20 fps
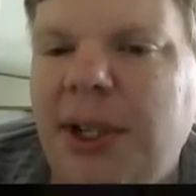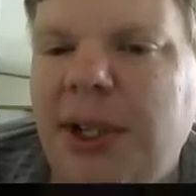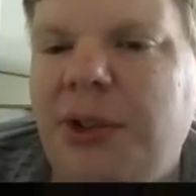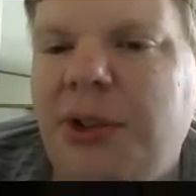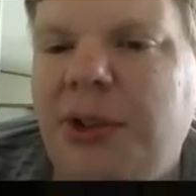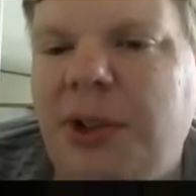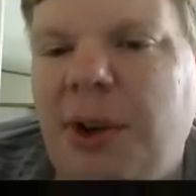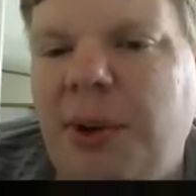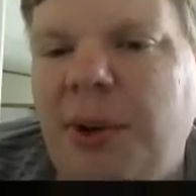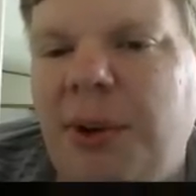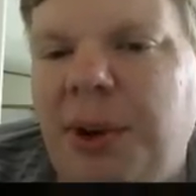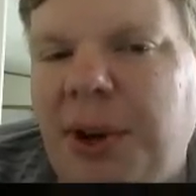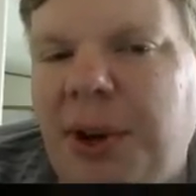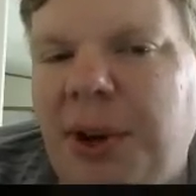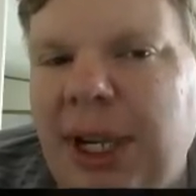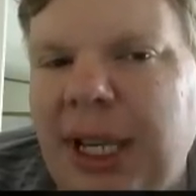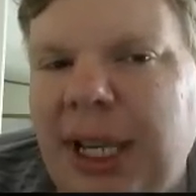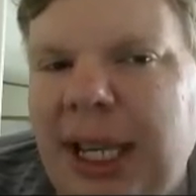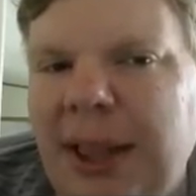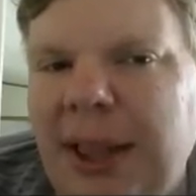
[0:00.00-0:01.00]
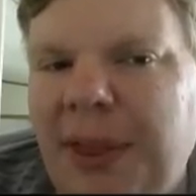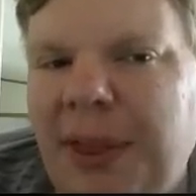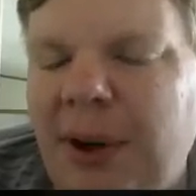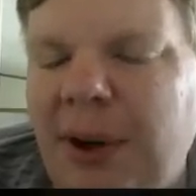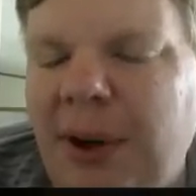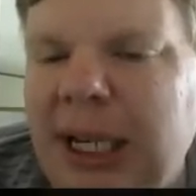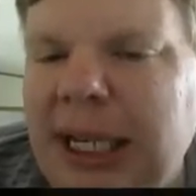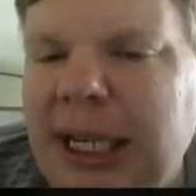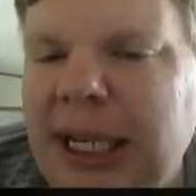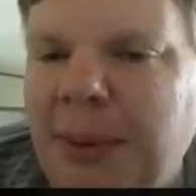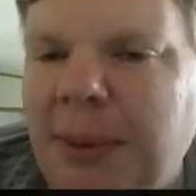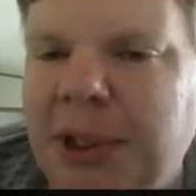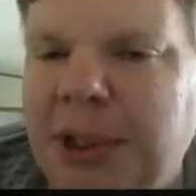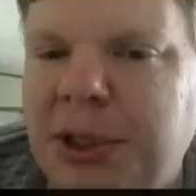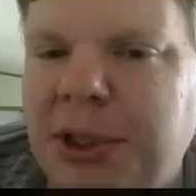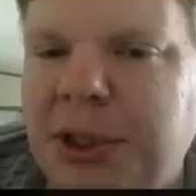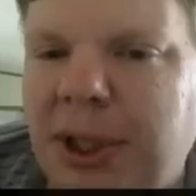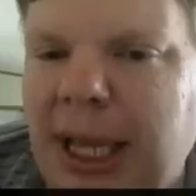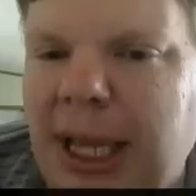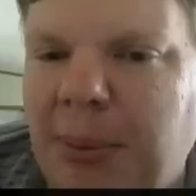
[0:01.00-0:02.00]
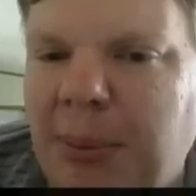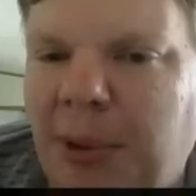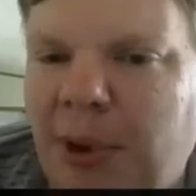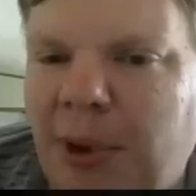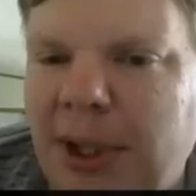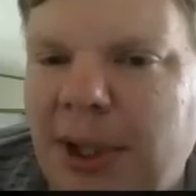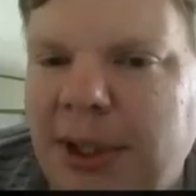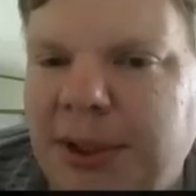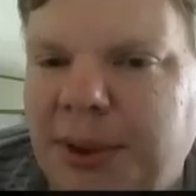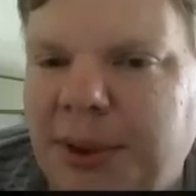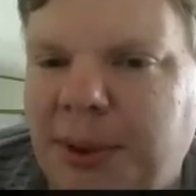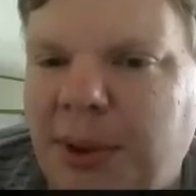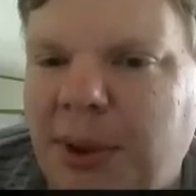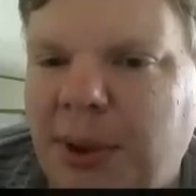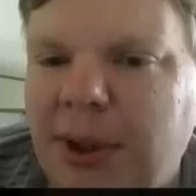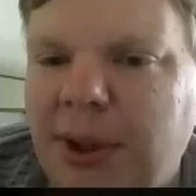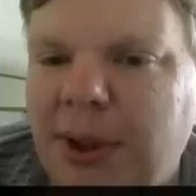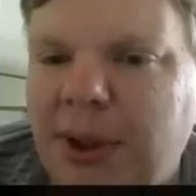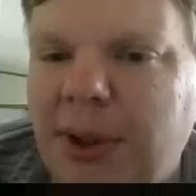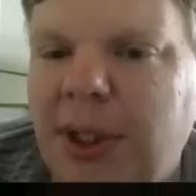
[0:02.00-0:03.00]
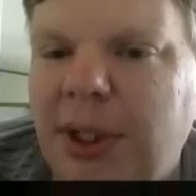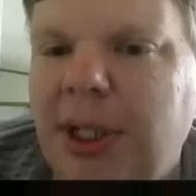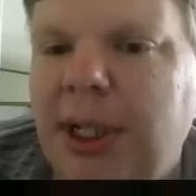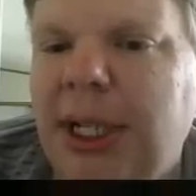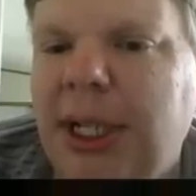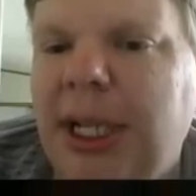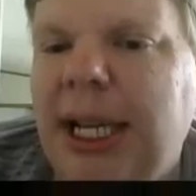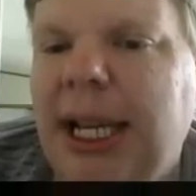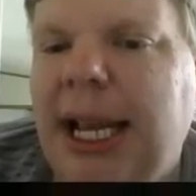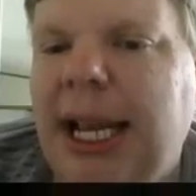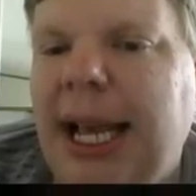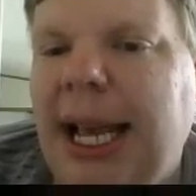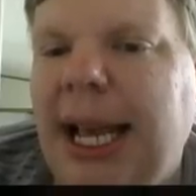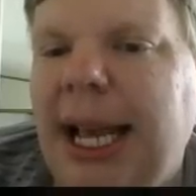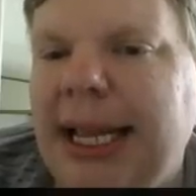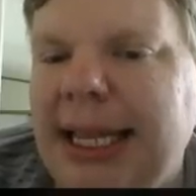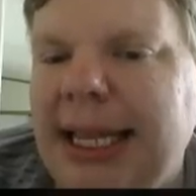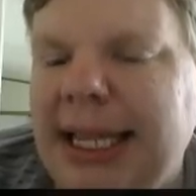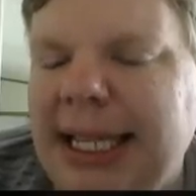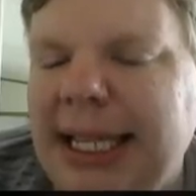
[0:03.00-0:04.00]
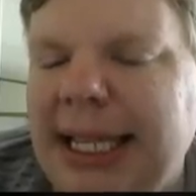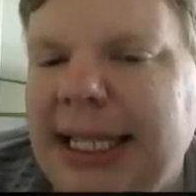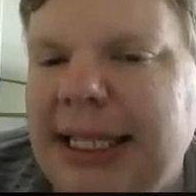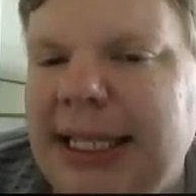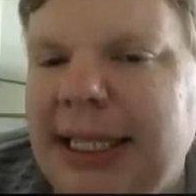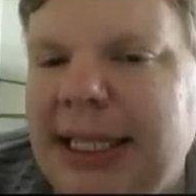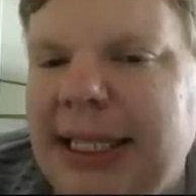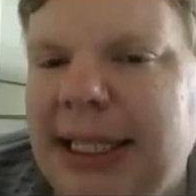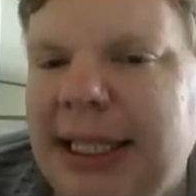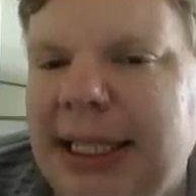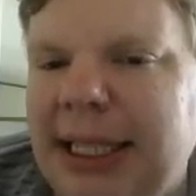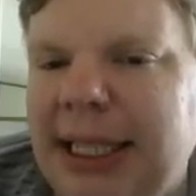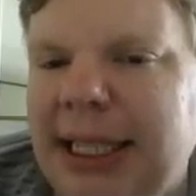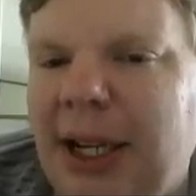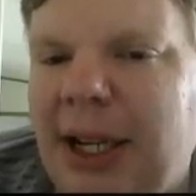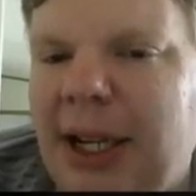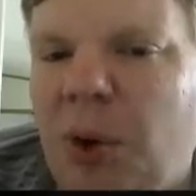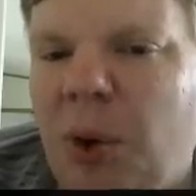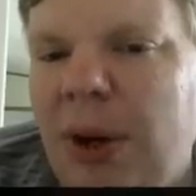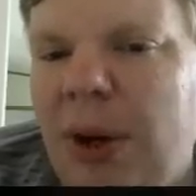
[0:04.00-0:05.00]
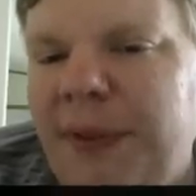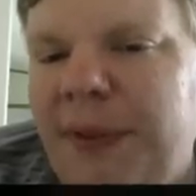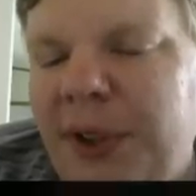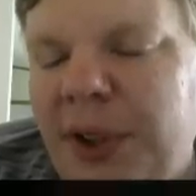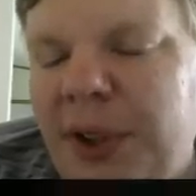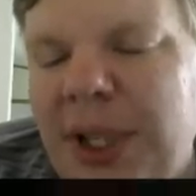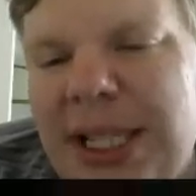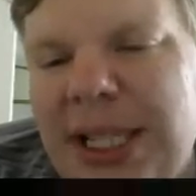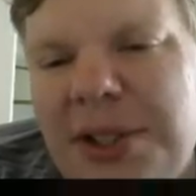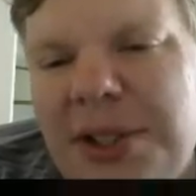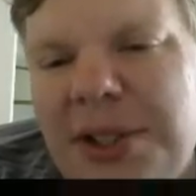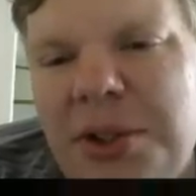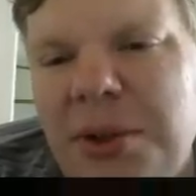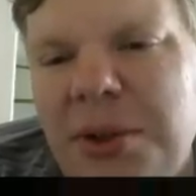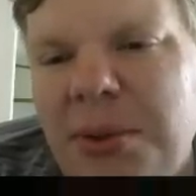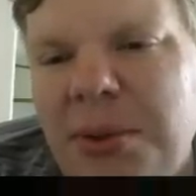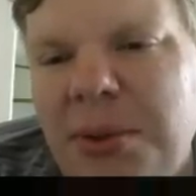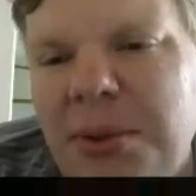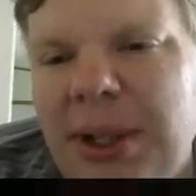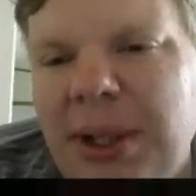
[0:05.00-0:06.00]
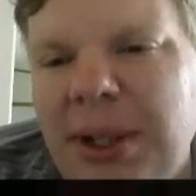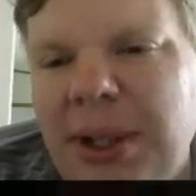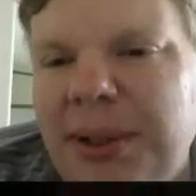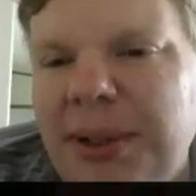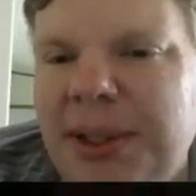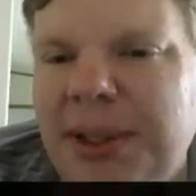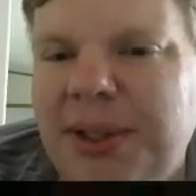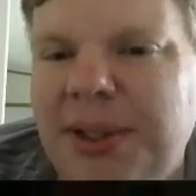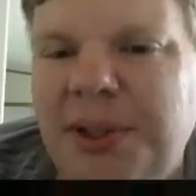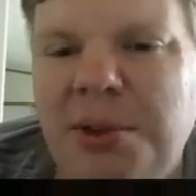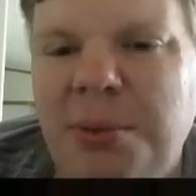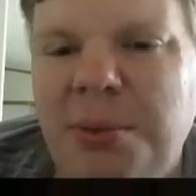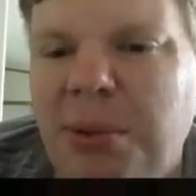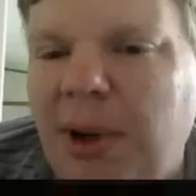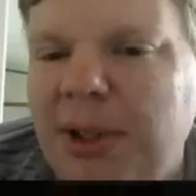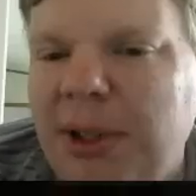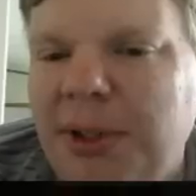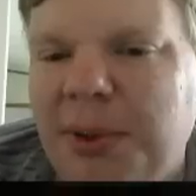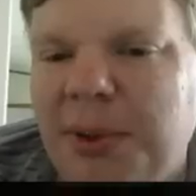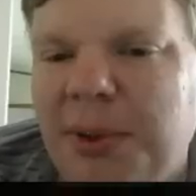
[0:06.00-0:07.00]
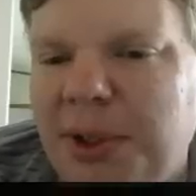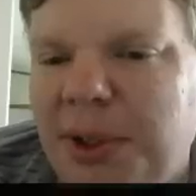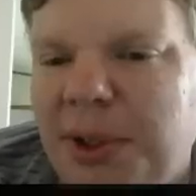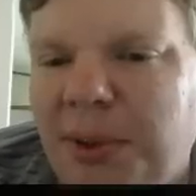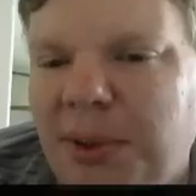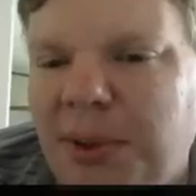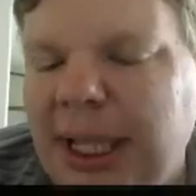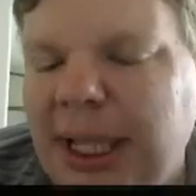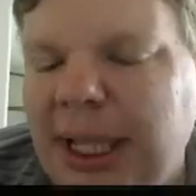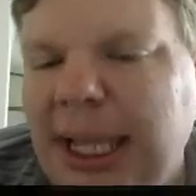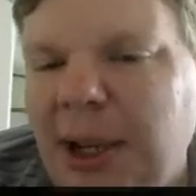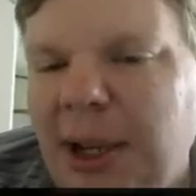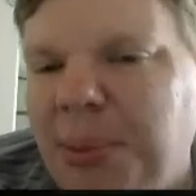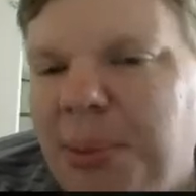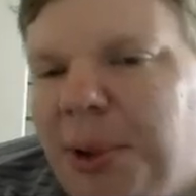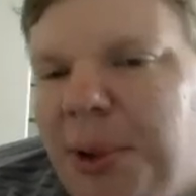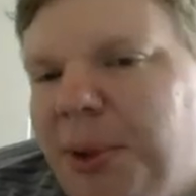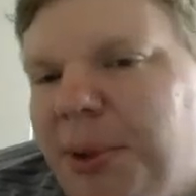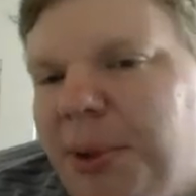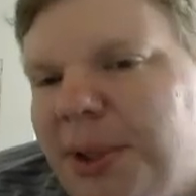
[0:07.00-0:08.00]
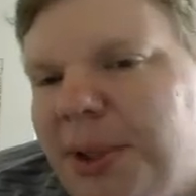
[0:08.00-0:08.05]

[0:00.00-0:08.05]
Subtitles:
So you're going to get 30 damage on that Bronzor, and then, or if you can get 2, well, 2 Bronzors don't really help you.